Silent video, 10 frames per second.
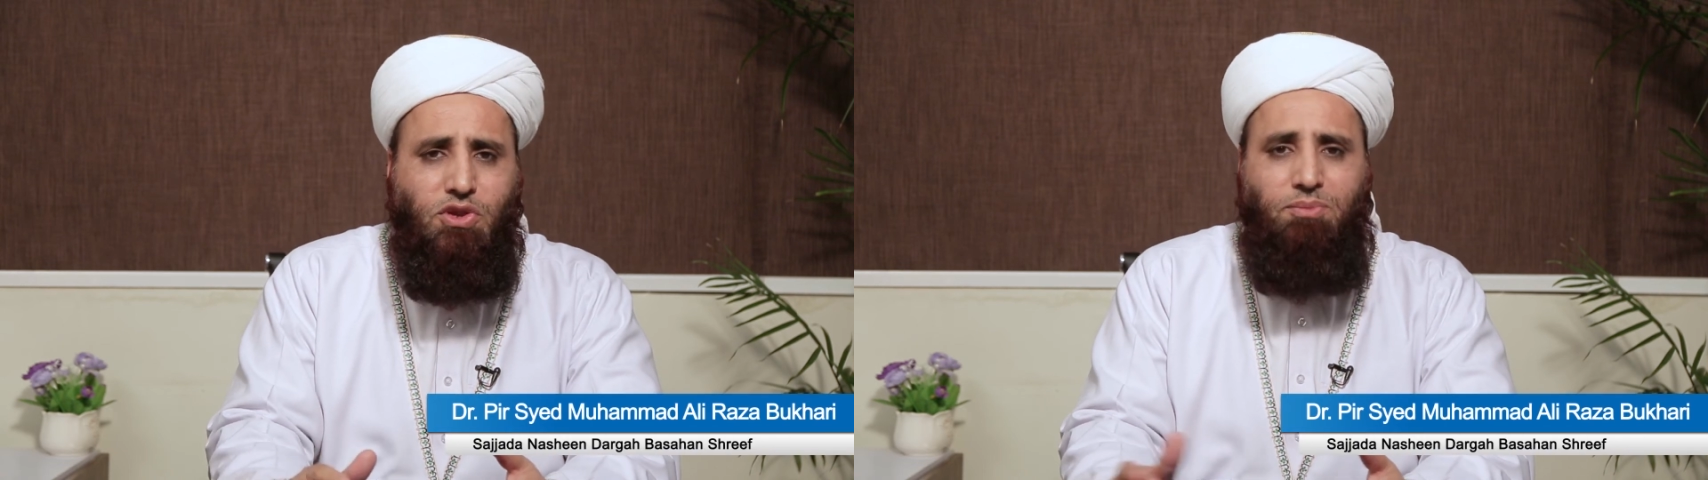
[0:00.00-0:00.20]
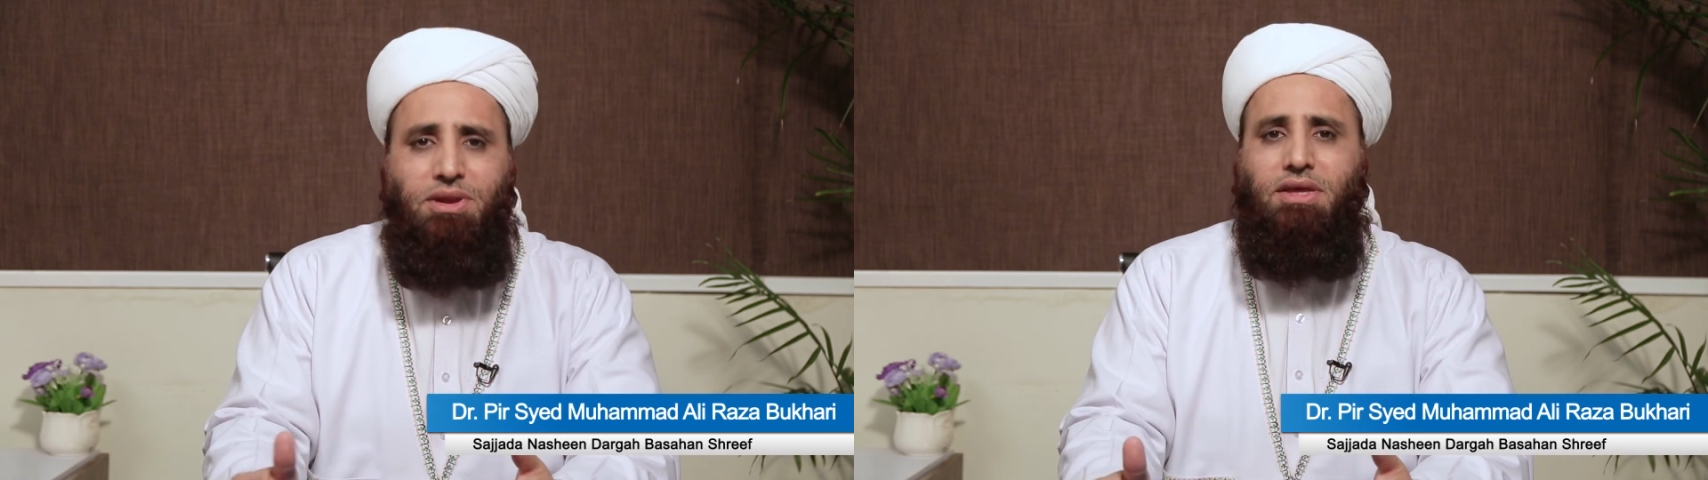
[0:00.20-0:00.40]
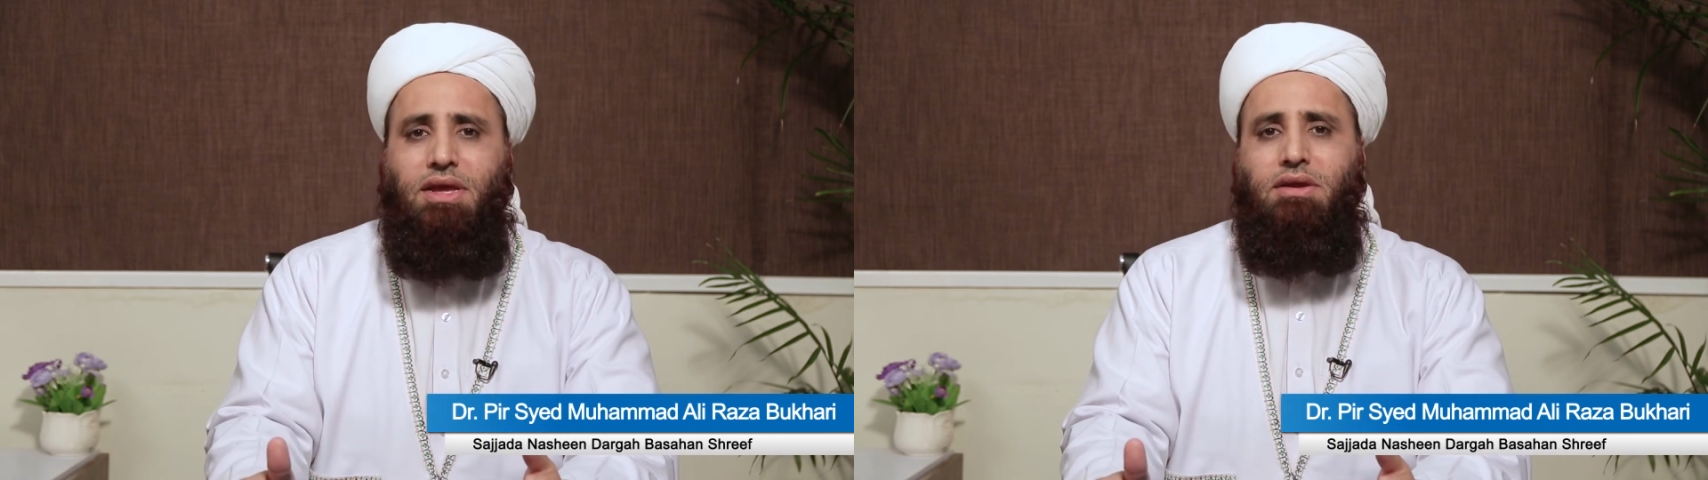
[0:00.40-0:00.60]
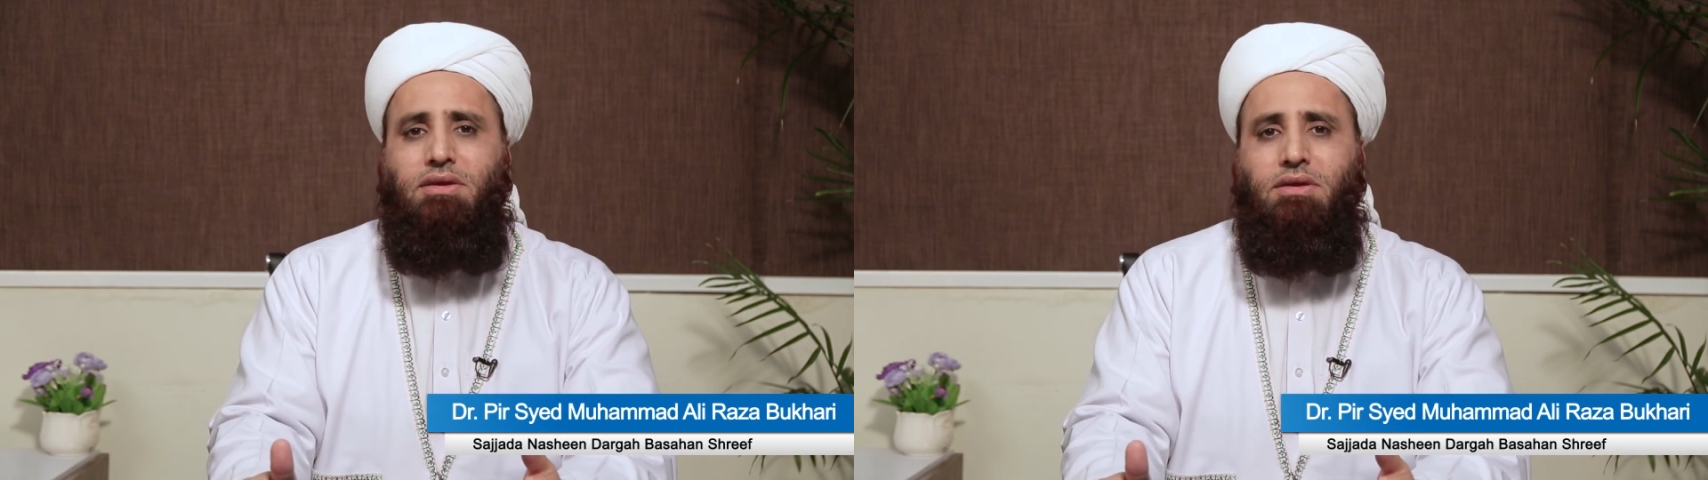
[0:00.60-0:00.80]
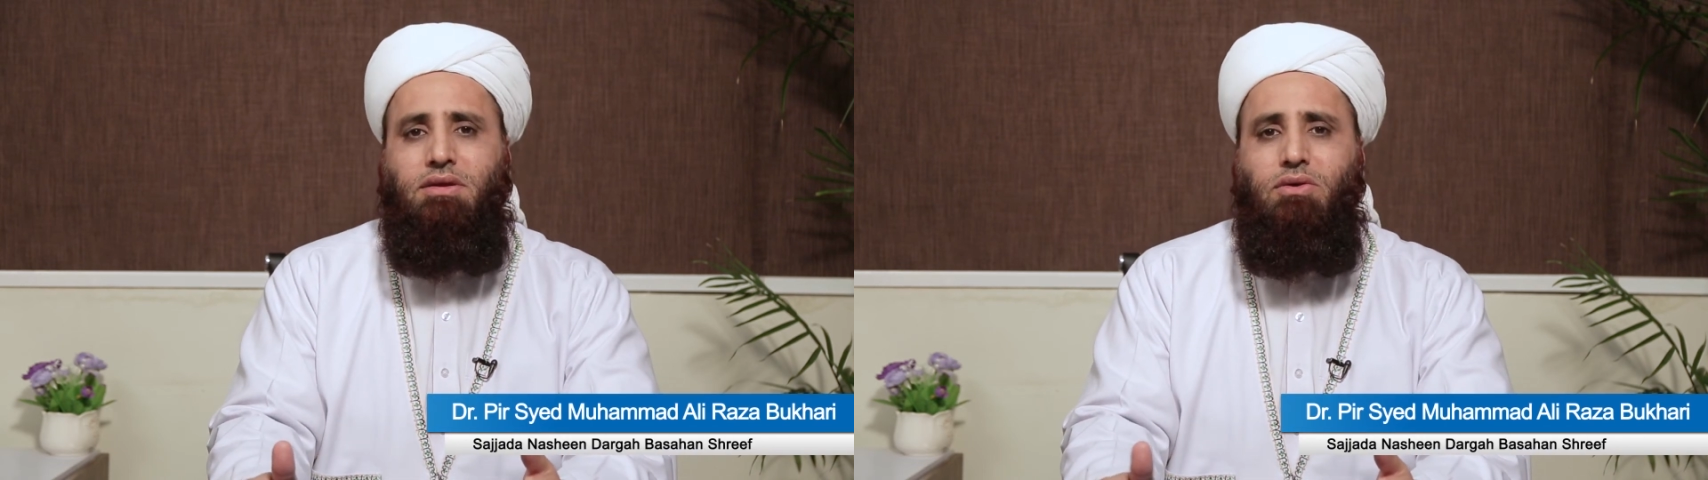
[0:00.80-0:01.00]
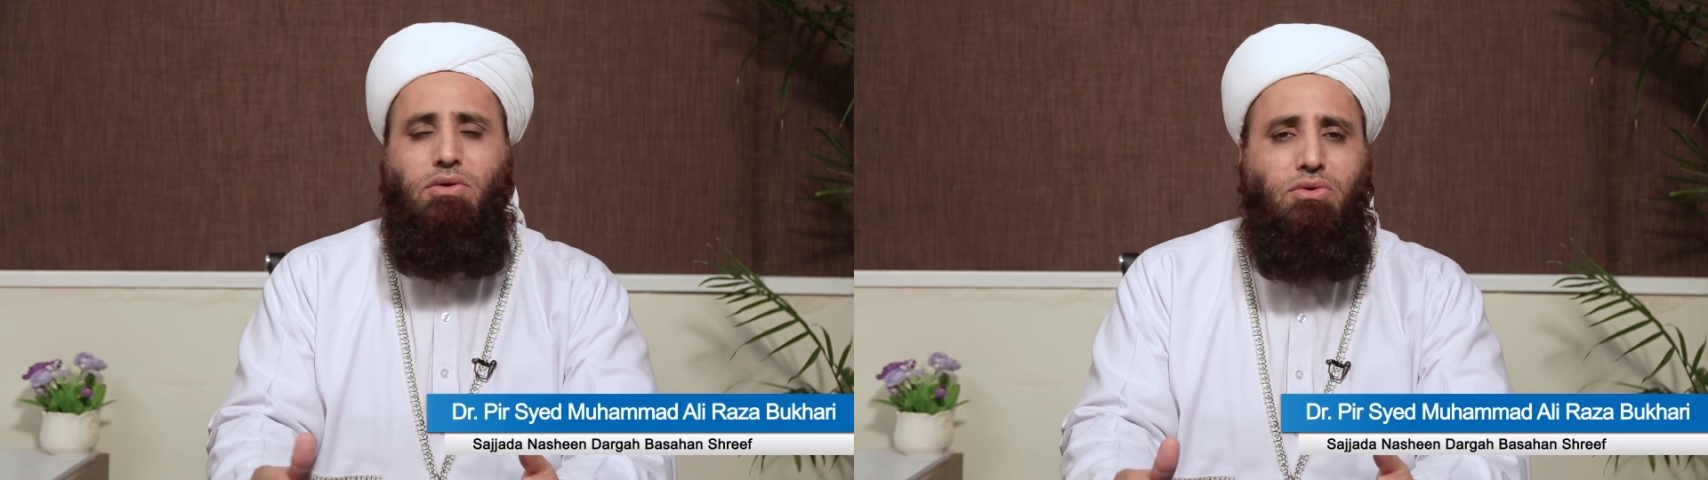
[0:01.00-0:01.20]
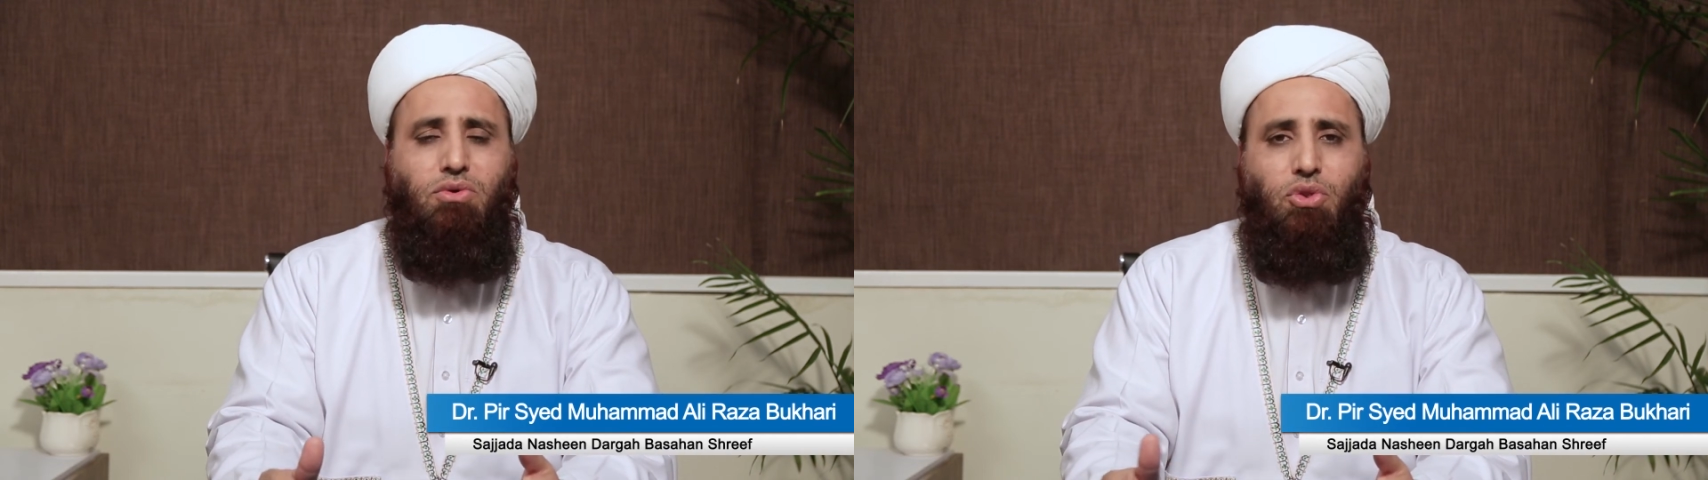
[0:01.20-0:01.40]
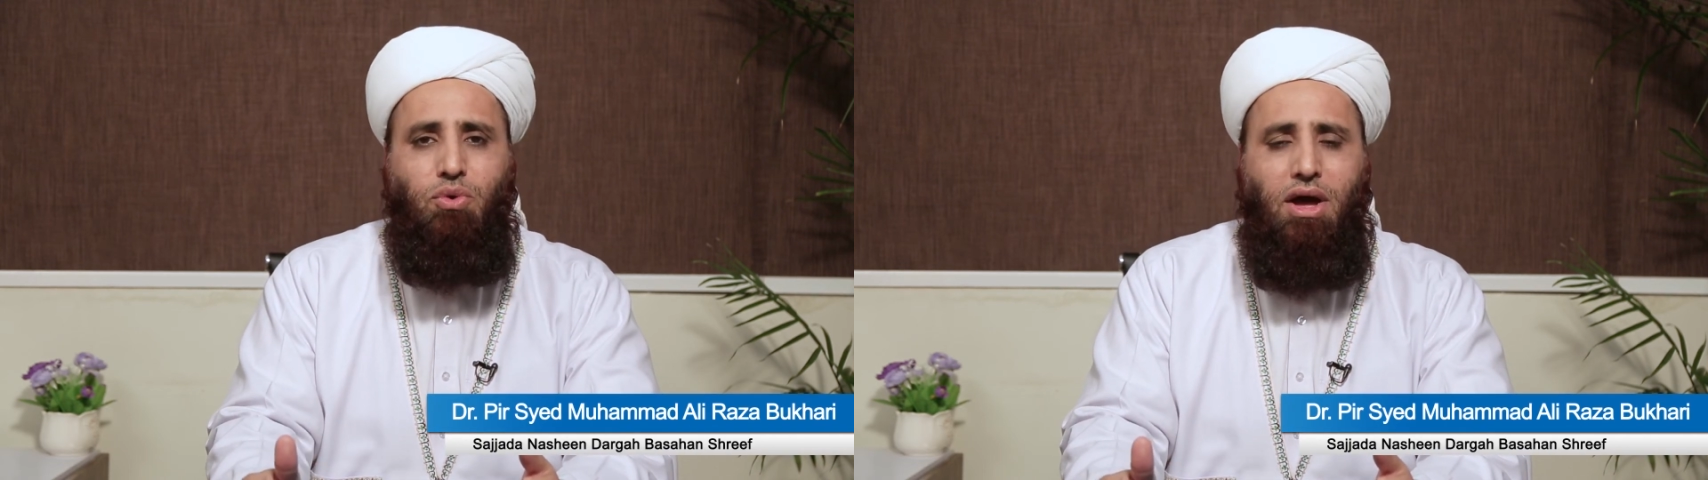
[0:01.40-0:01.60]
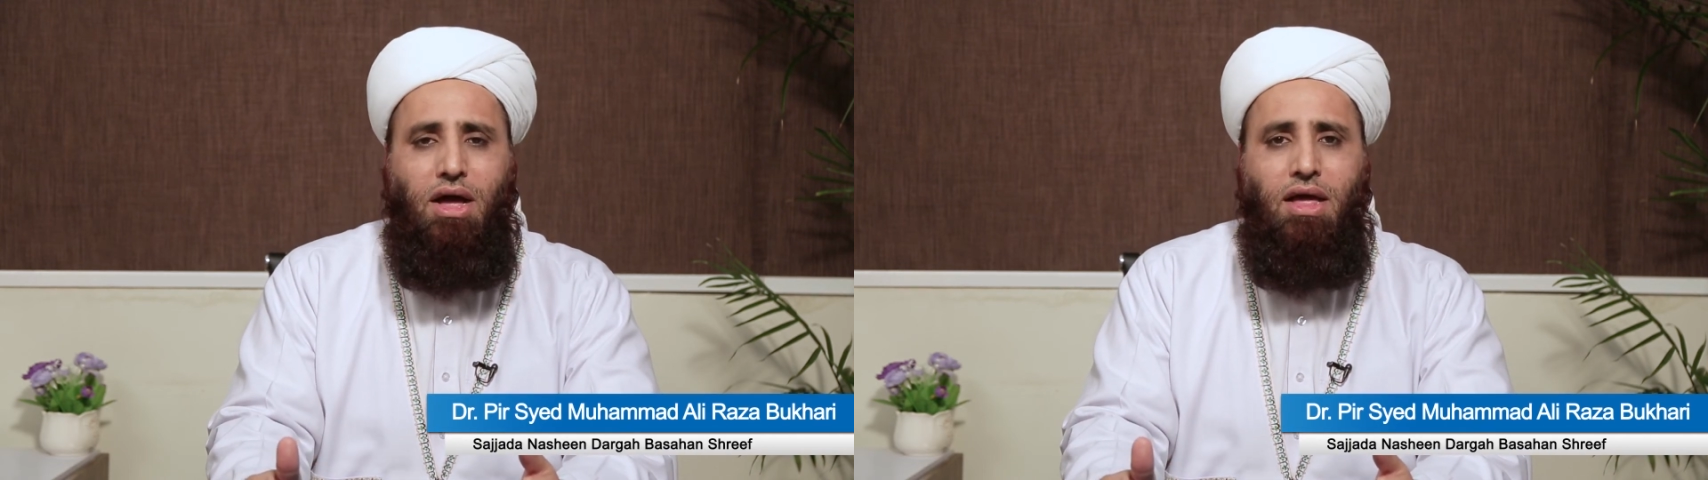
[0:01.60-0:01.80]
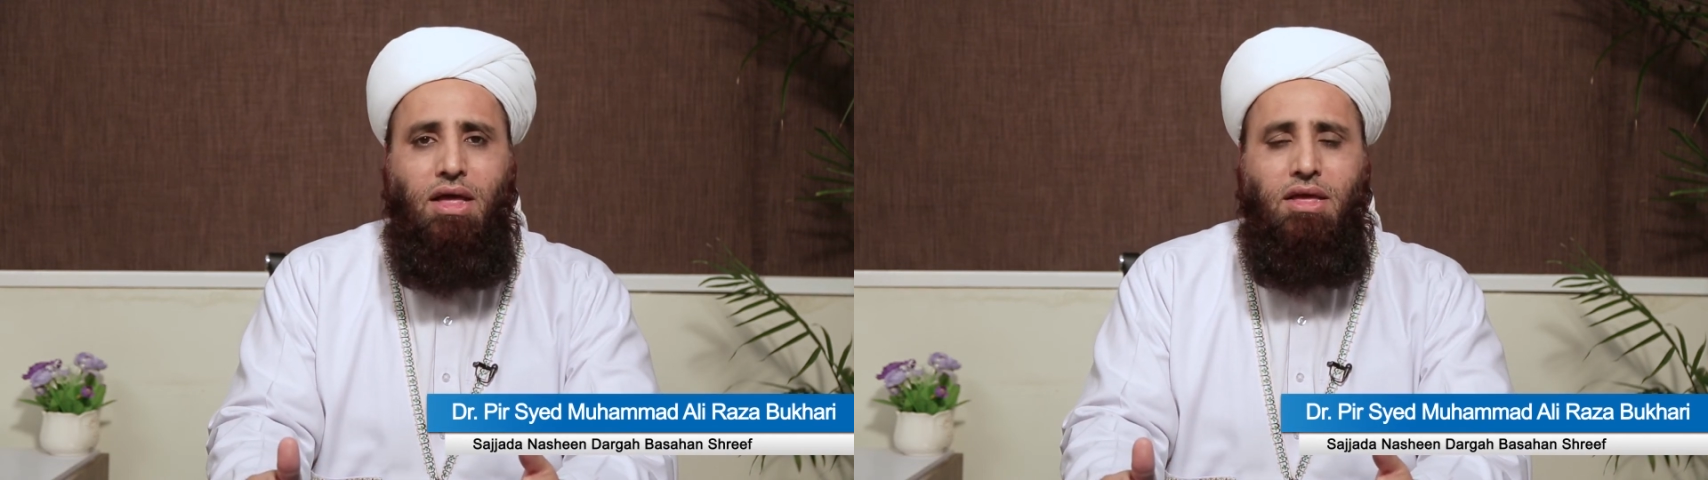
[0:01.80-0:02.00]
supplicate, don't do
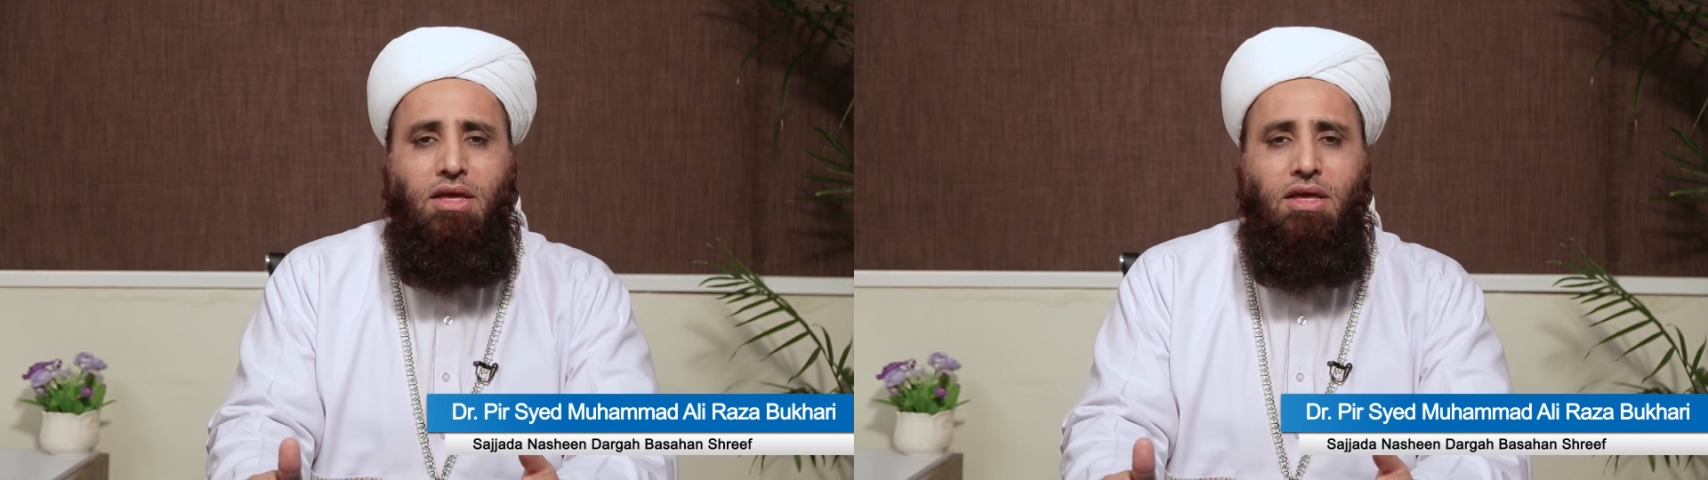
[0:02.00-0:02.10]
dua